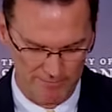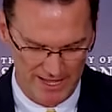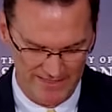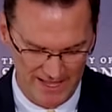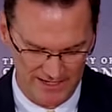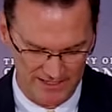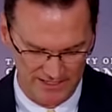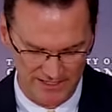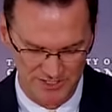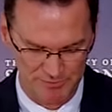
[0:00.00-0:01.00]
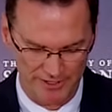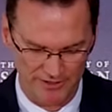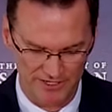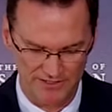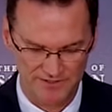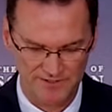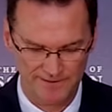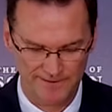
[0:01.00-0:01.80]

by that experience.